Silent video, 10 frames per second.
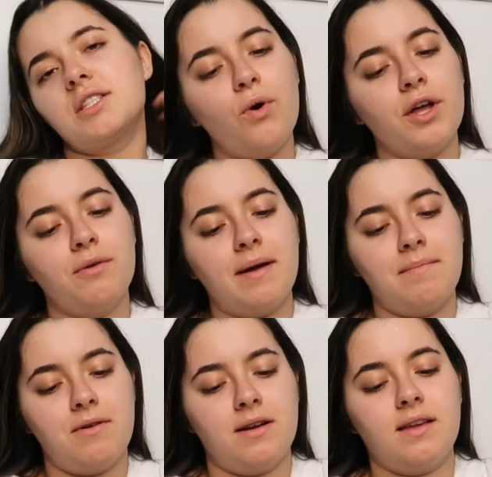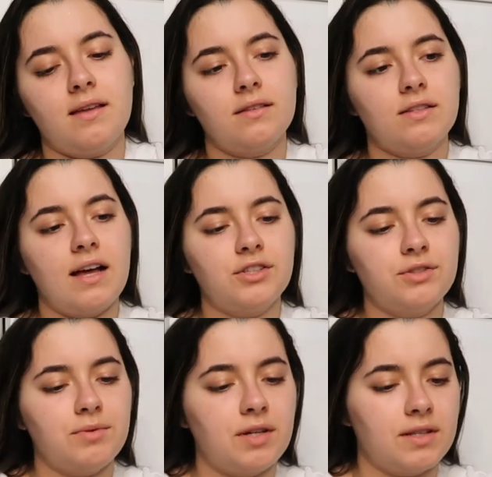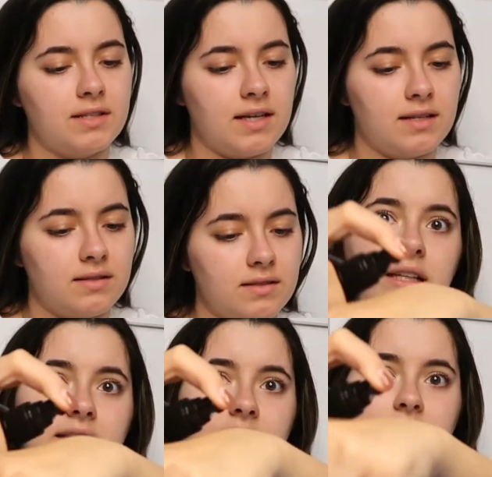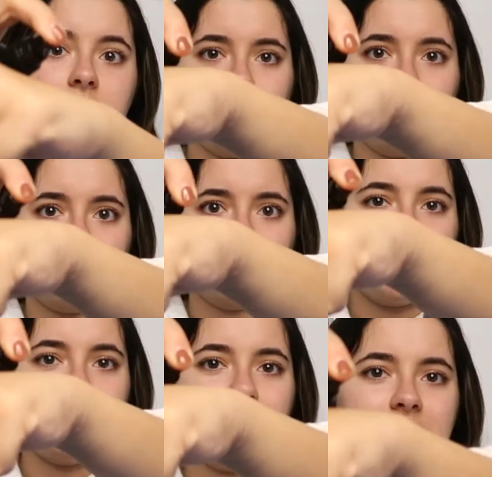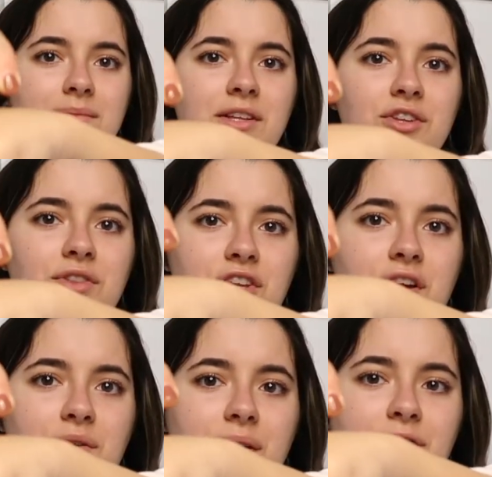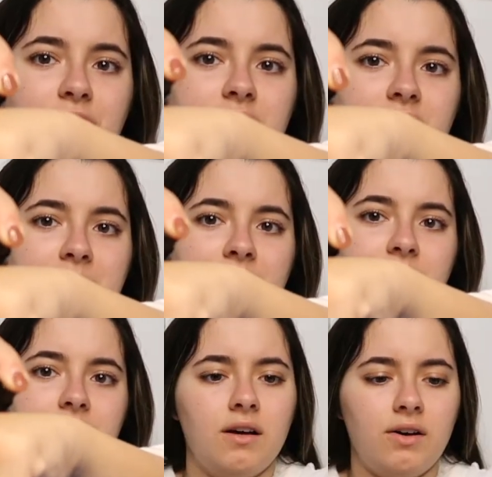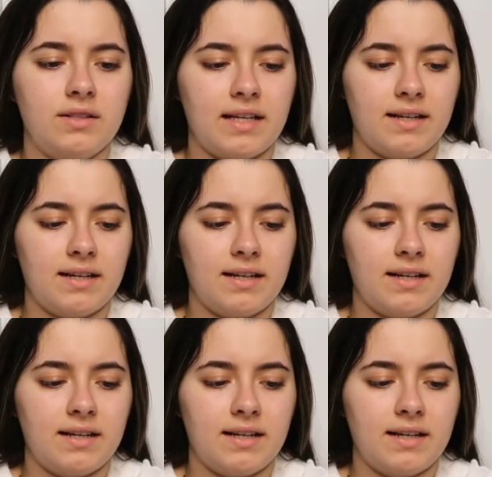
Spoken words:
oil my body. So I'll just put it on this hand. Hold on. Hey, when you get something new, then you gotta wait for it to come out. Oh, it's like